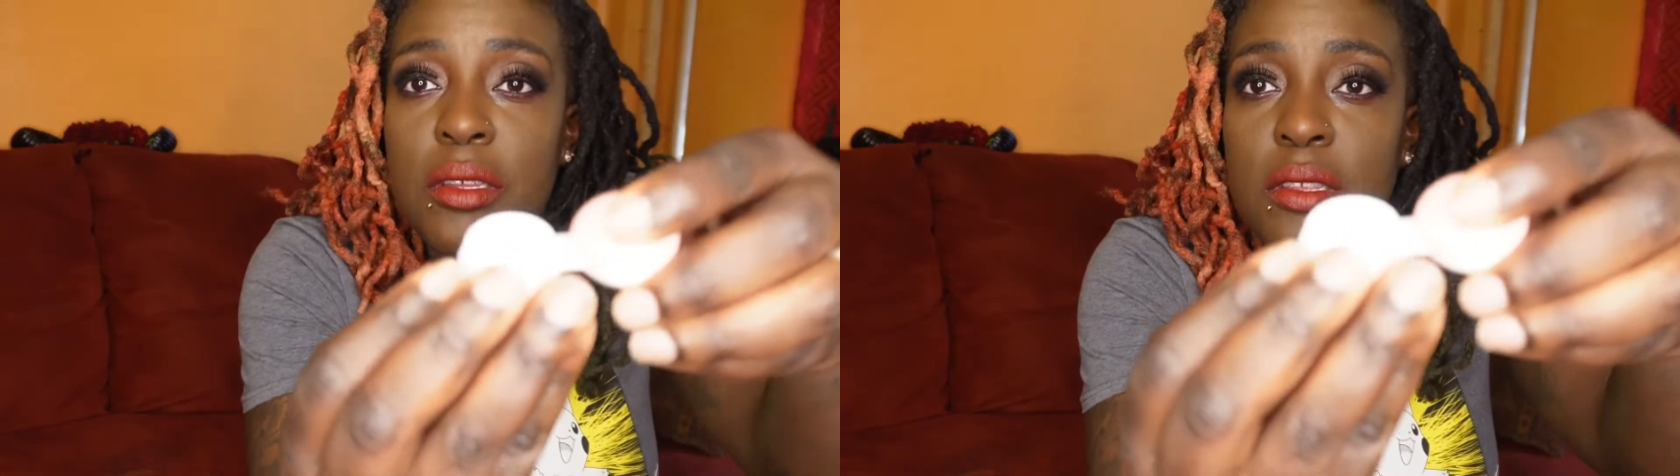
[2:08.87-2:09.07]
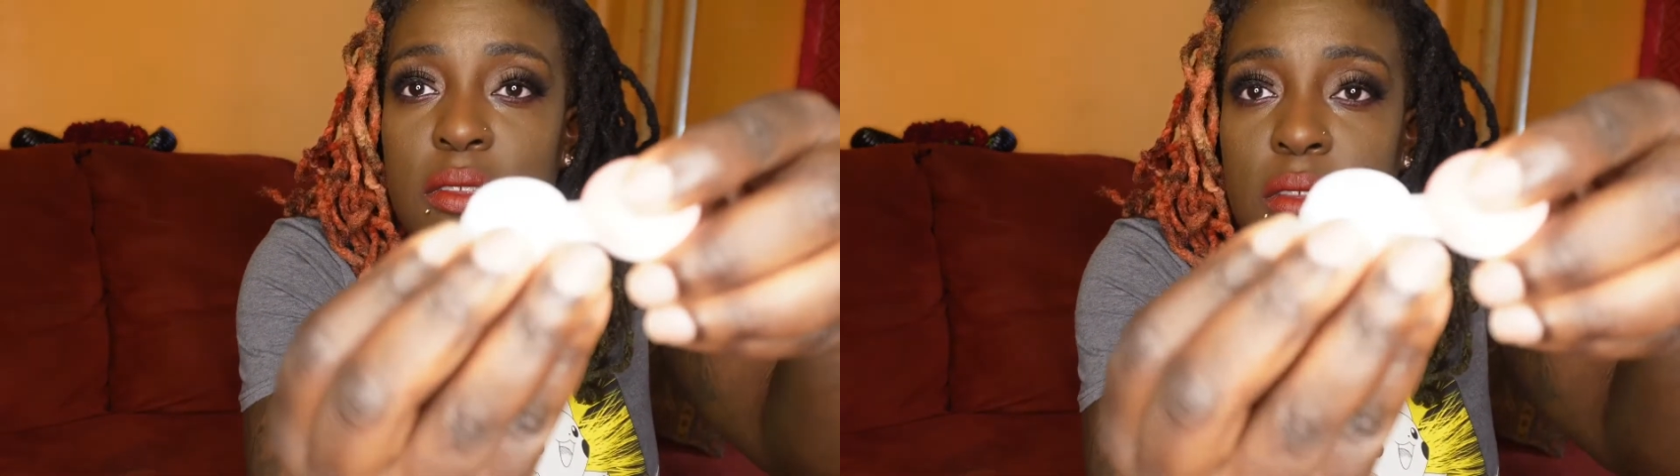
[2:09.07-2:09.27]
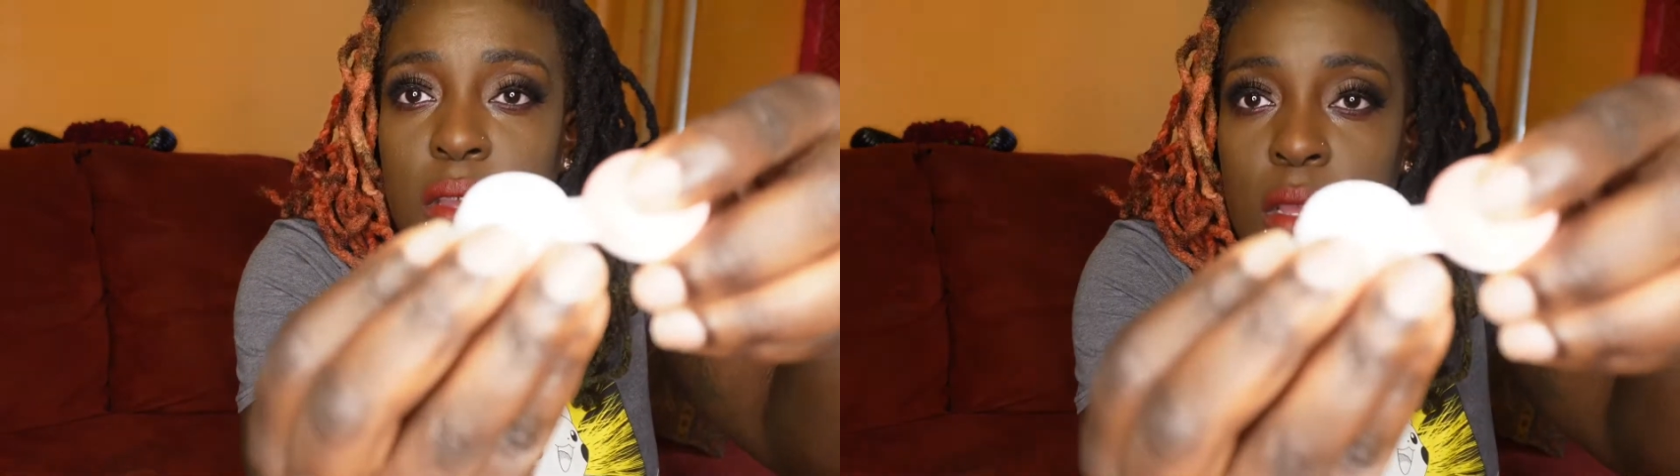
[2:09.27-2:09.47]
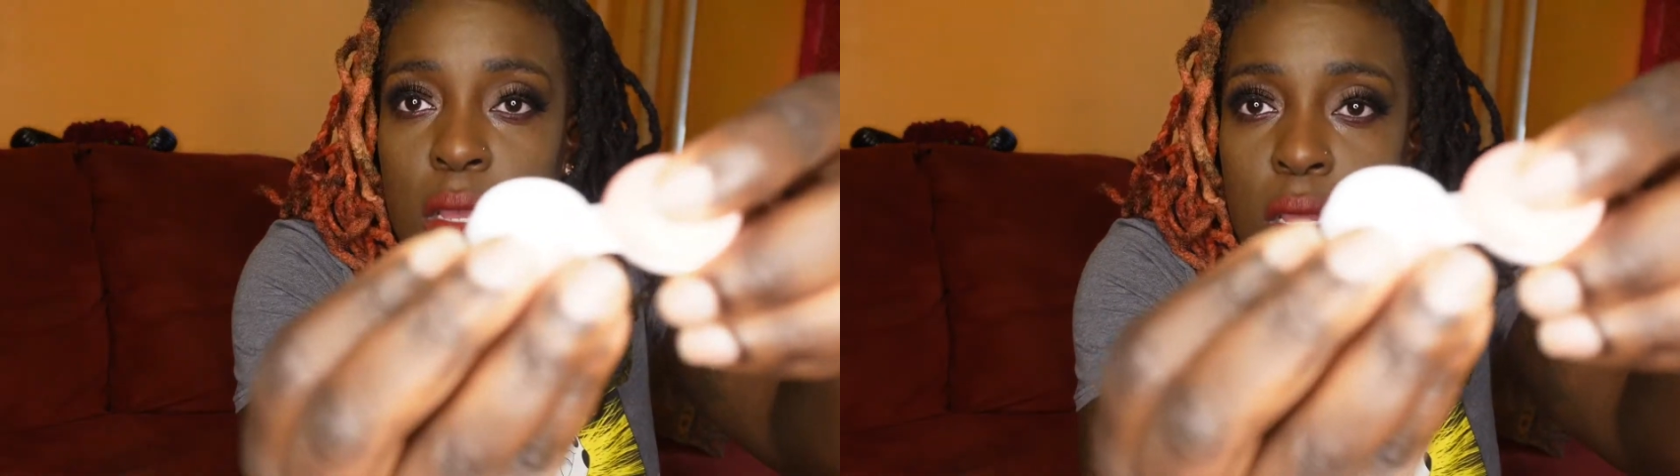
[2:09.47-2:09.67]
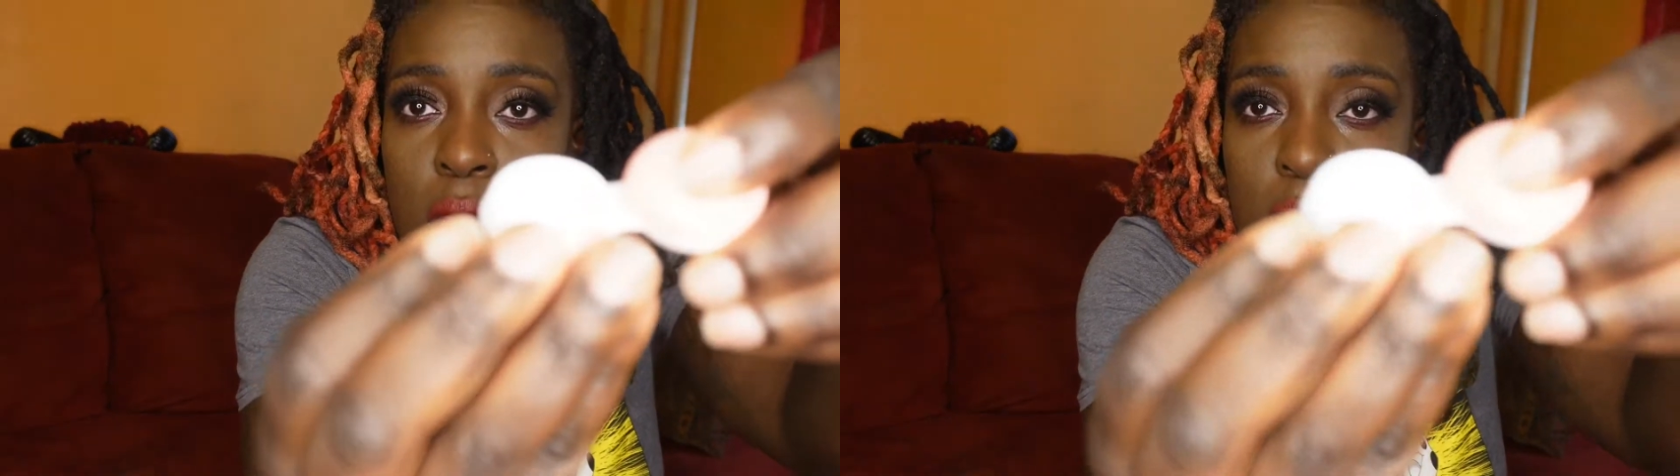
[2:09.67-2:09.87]
as
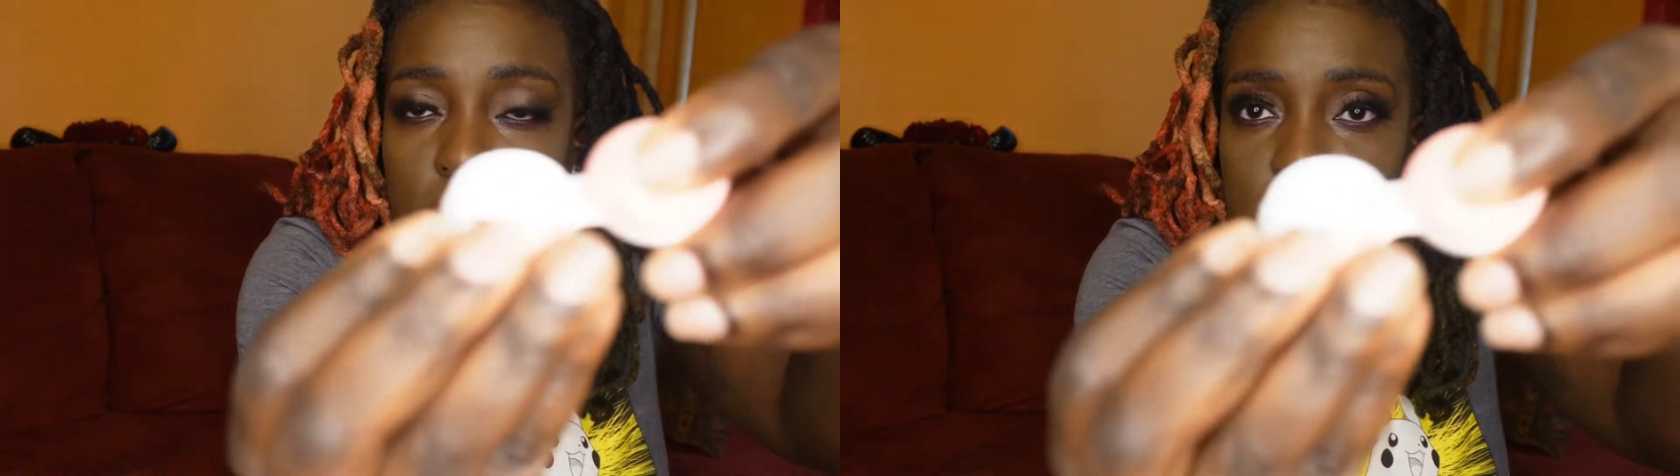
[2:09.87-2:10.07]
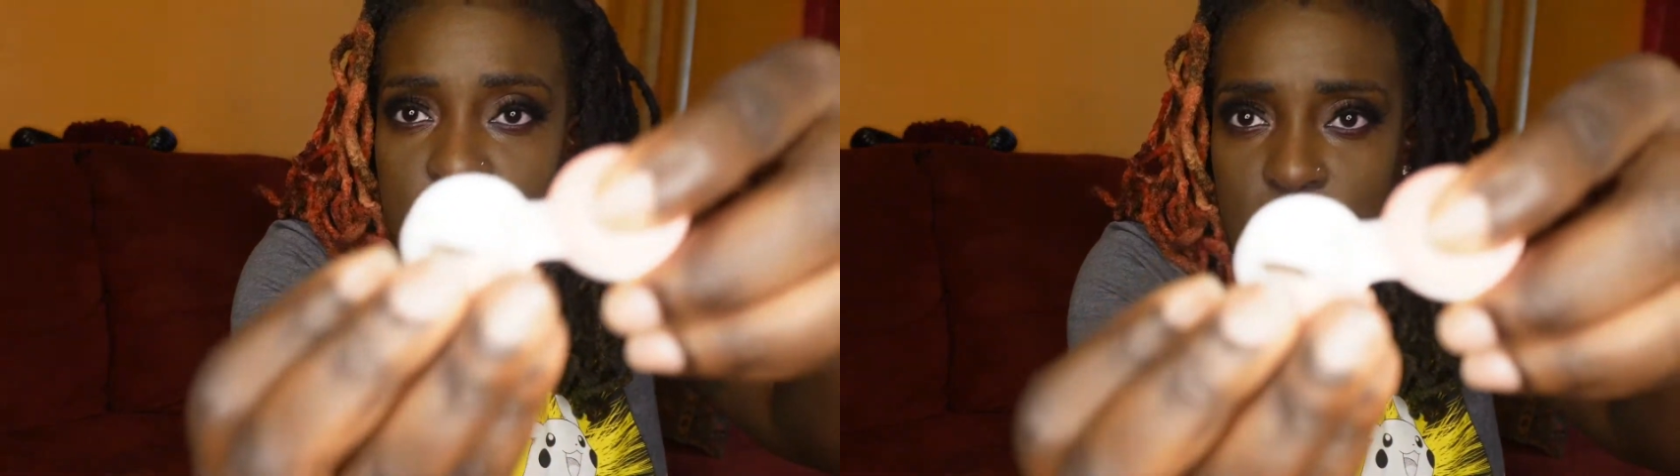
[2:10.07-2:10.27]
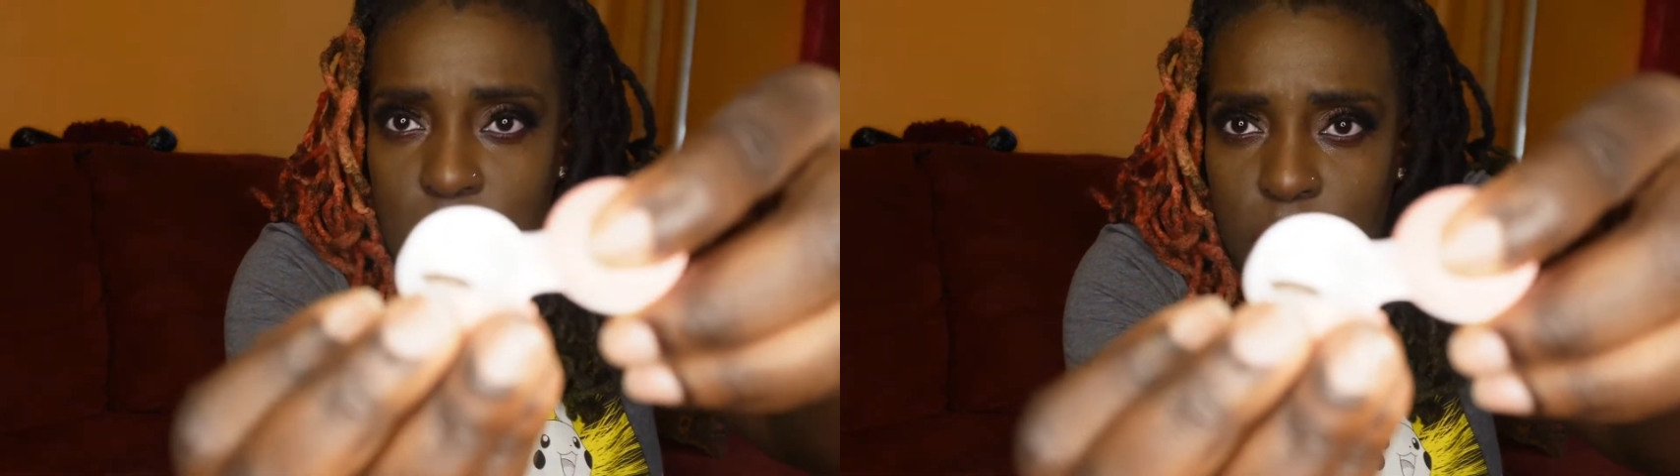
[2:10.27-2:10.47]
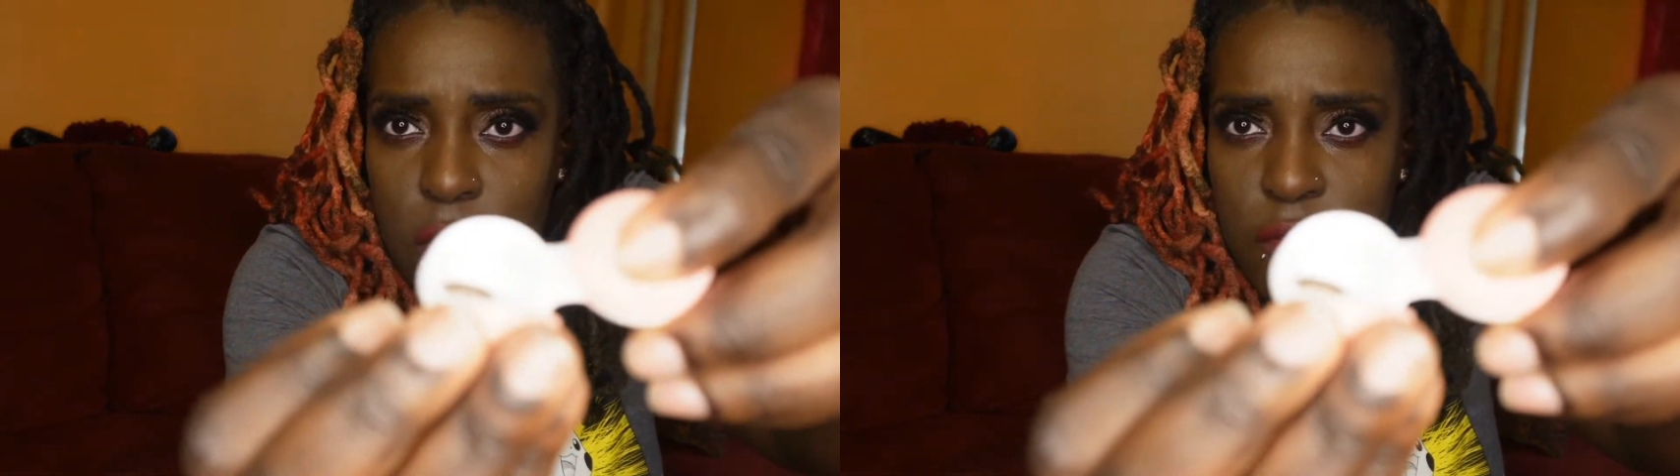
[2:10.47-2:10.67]
this thing ever